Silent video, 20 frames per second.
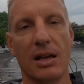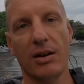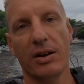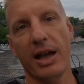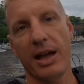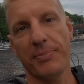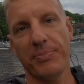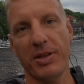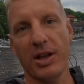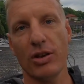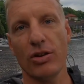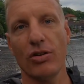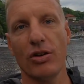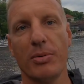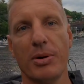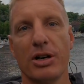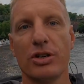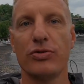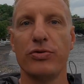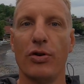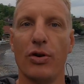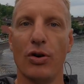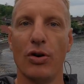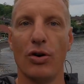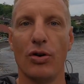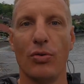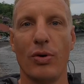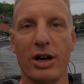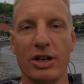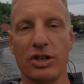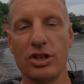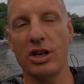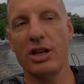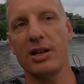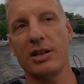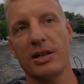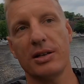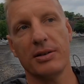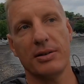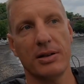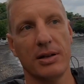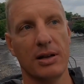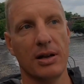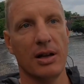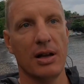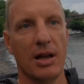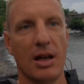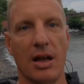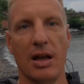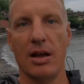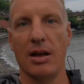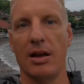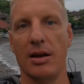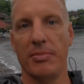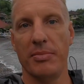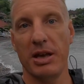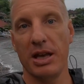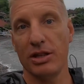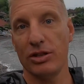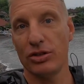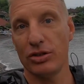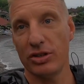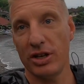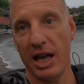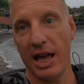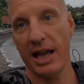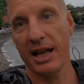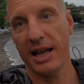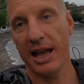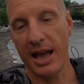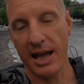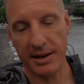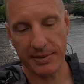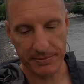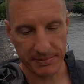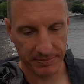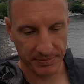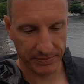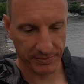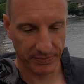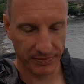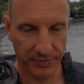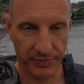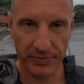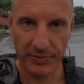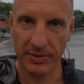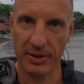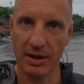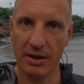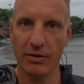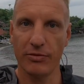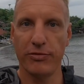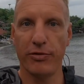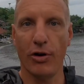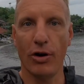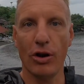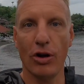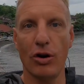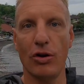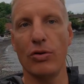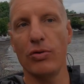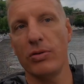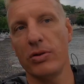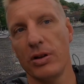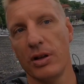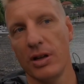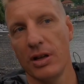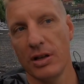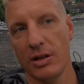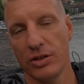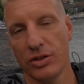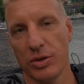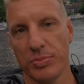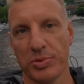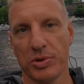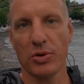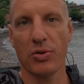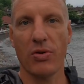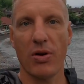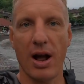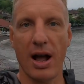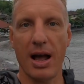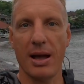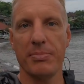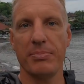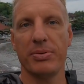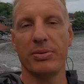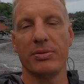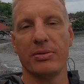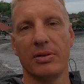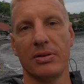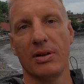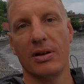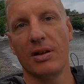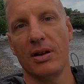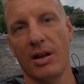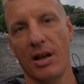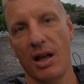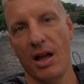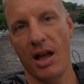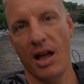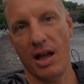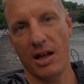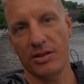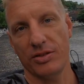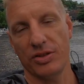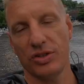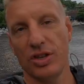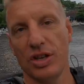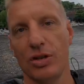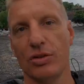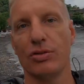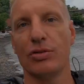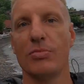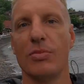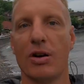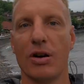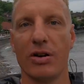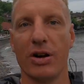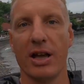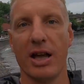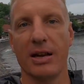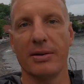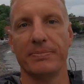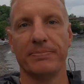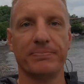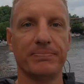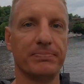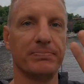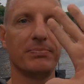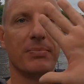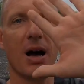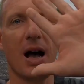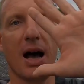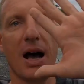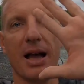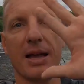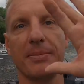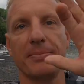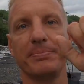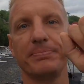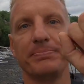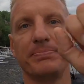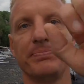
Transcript: Okay, thank you very much for watching me today again. Follow, subscribe, and see you tomorrow again. Bye.